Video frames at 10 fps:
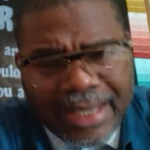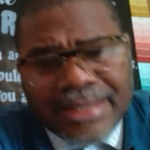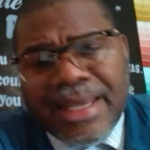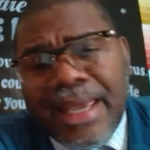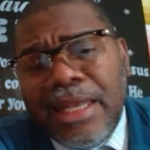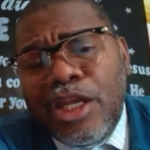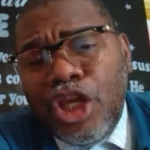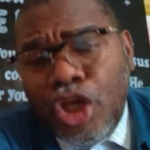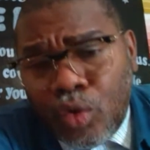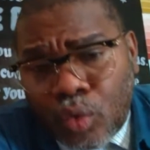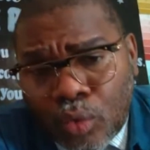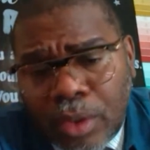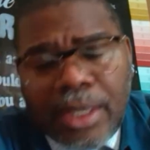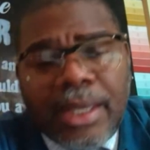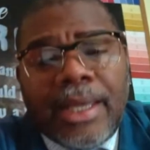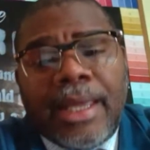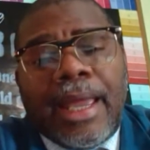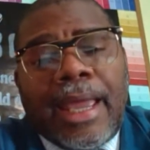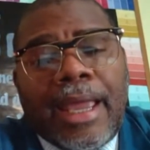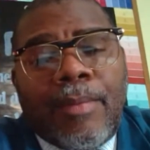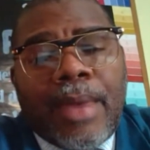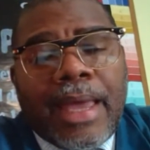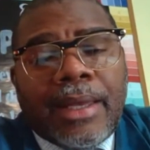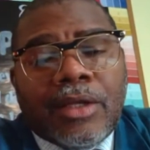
It's in you. Amen.